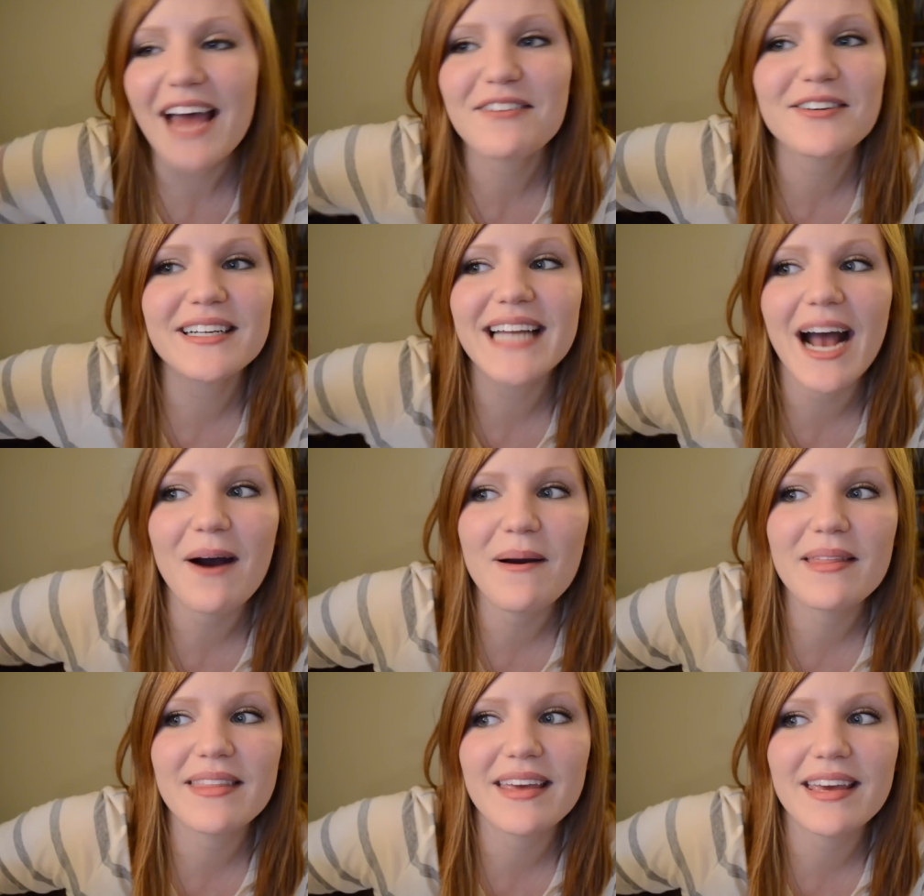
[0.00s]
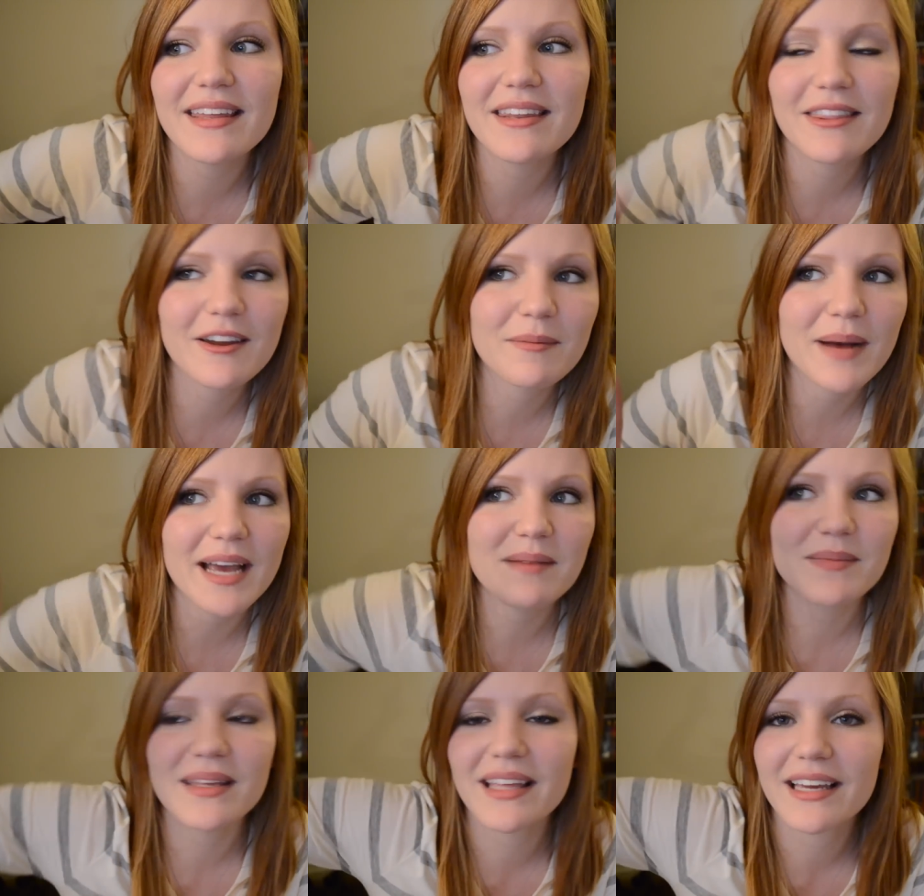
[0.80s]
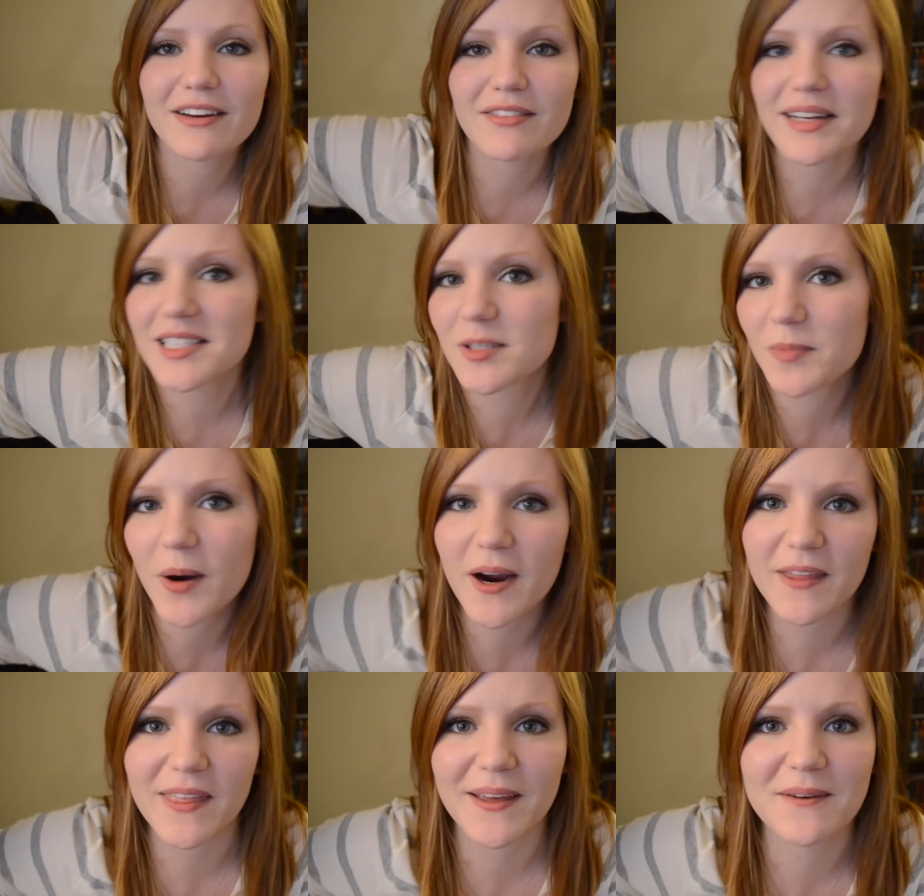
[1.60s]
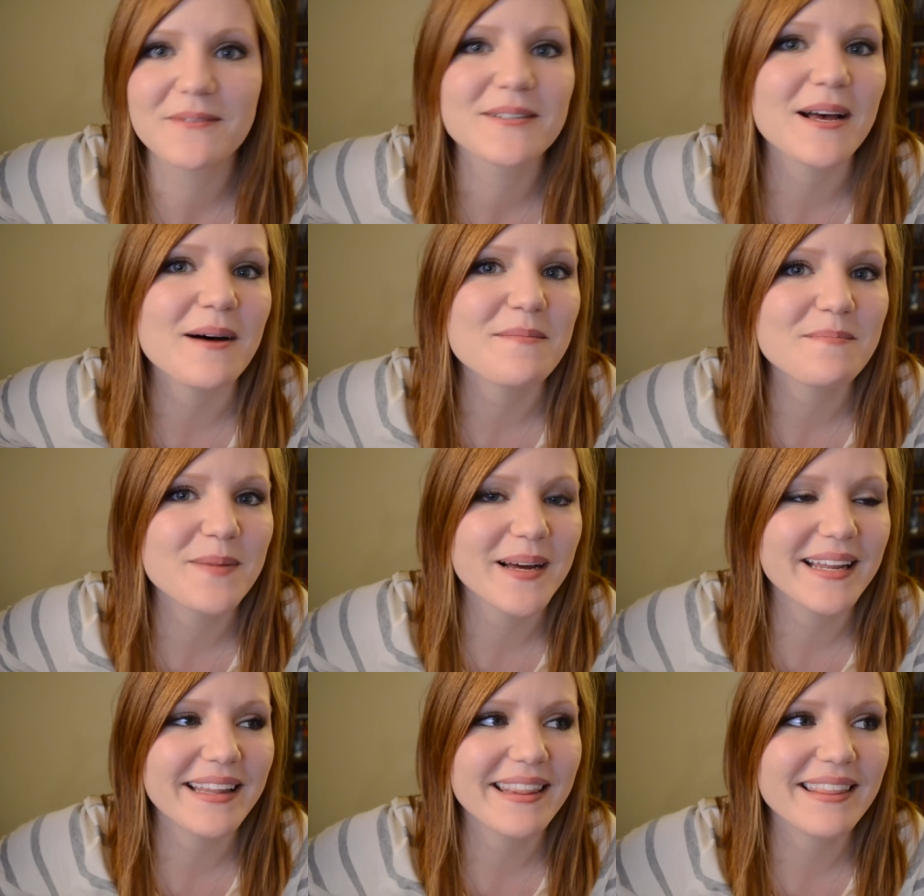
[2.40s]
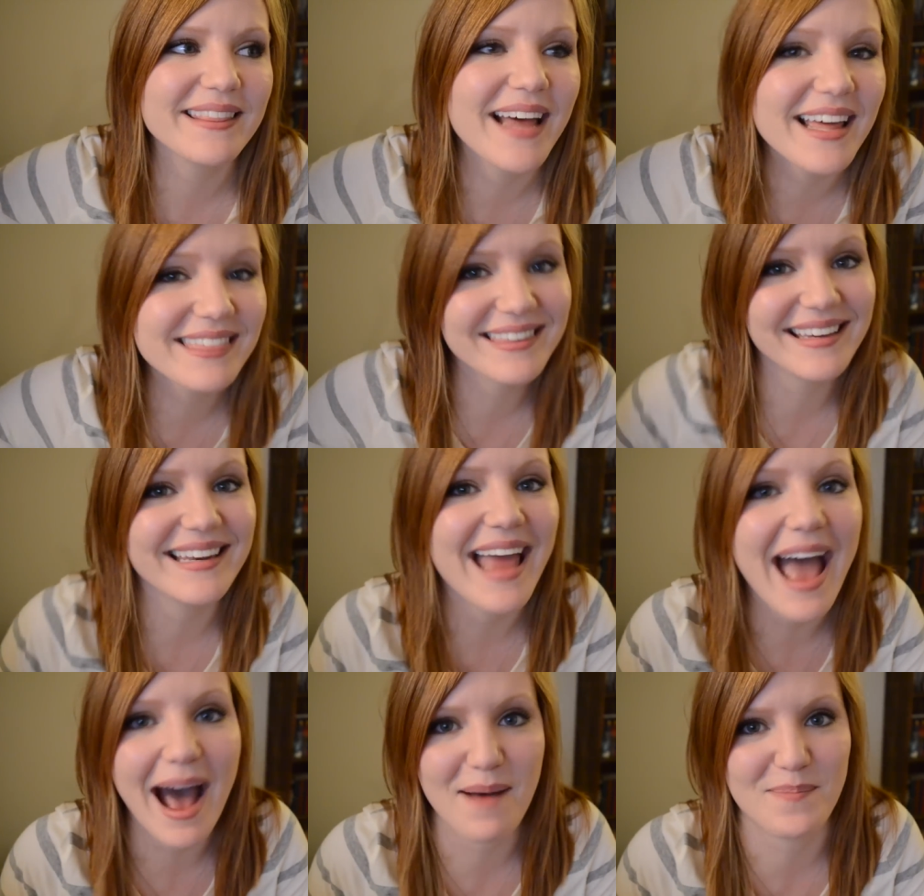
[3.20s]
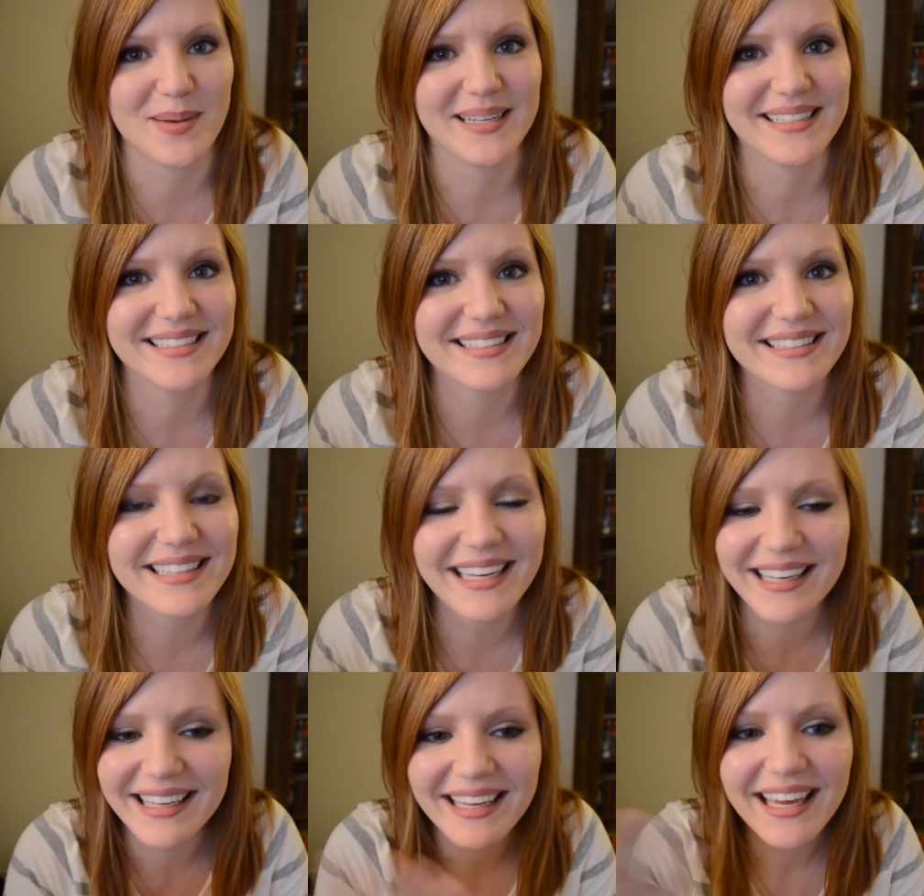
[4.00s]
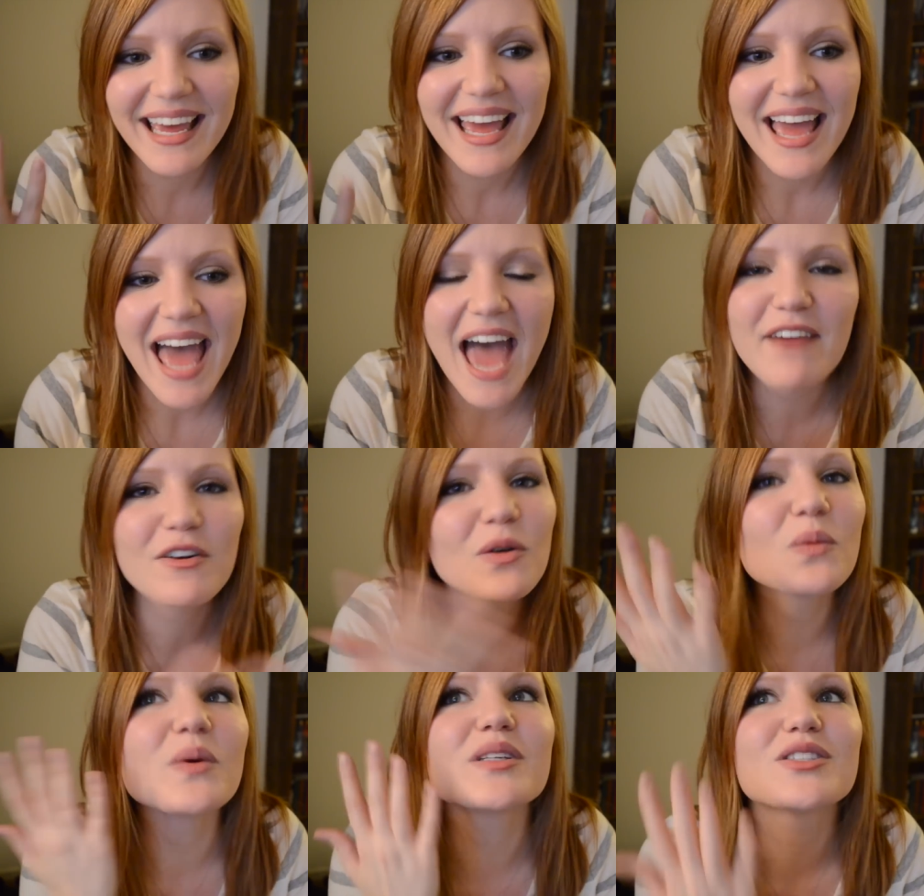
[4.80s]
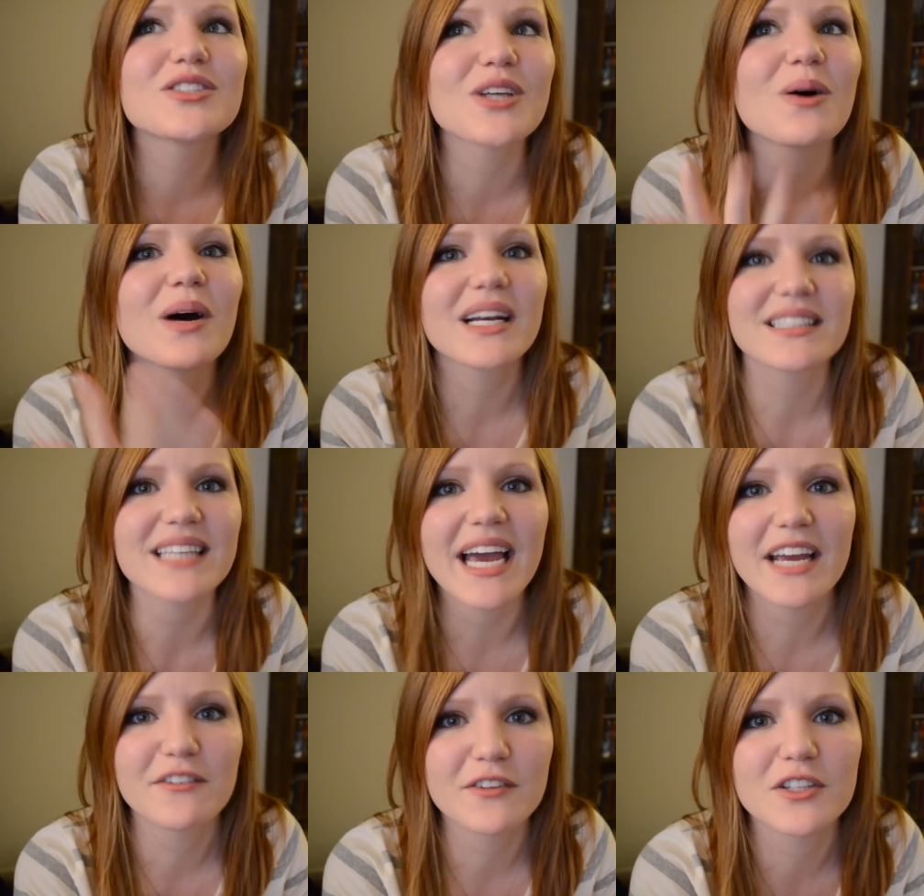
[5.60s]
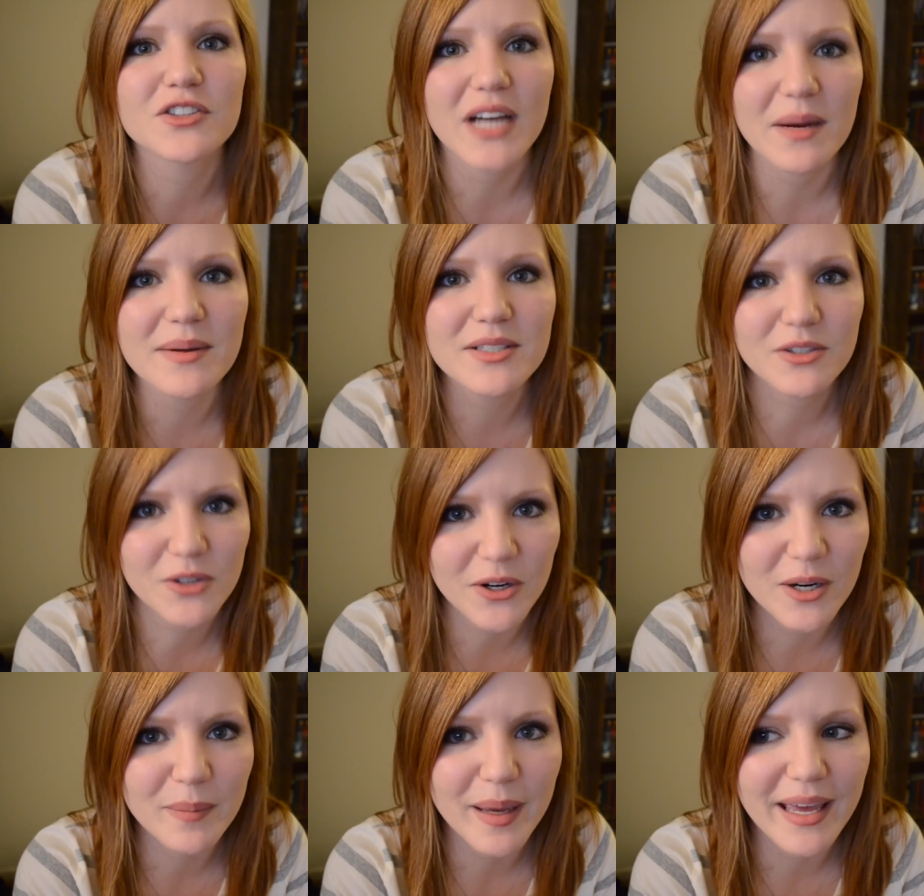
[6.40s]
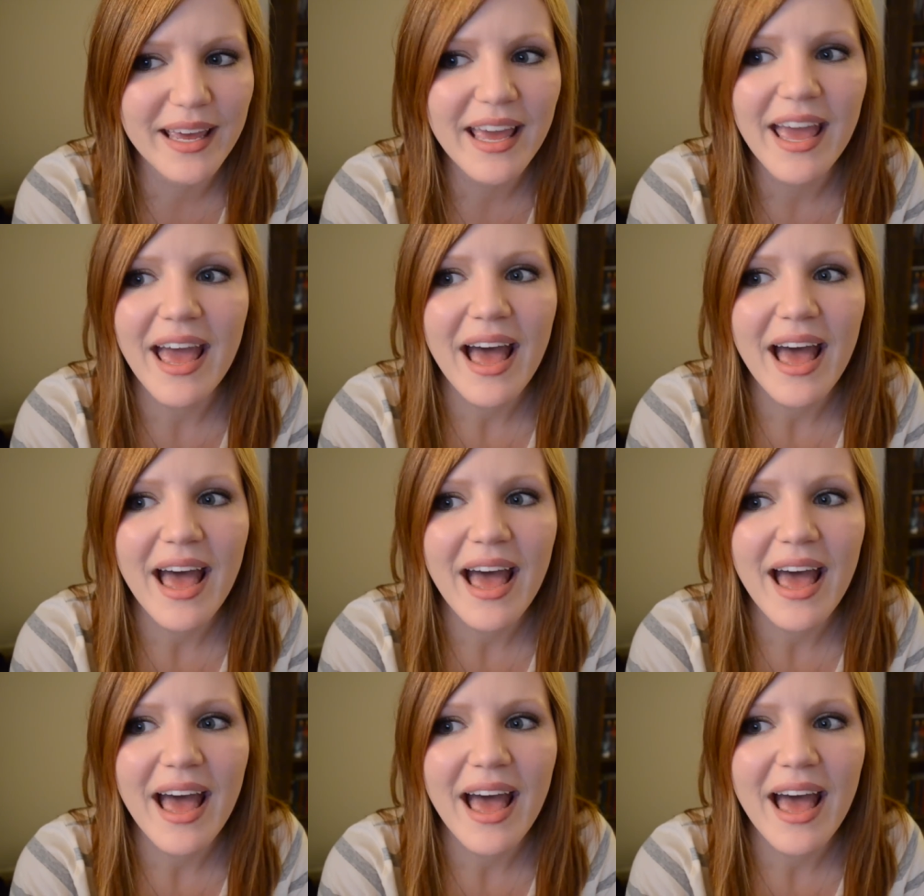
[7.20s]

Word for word: Every now and then there might be like a red spark that goes up, but nothing happens. Like everyone was so excited for the Triwizard Tournament.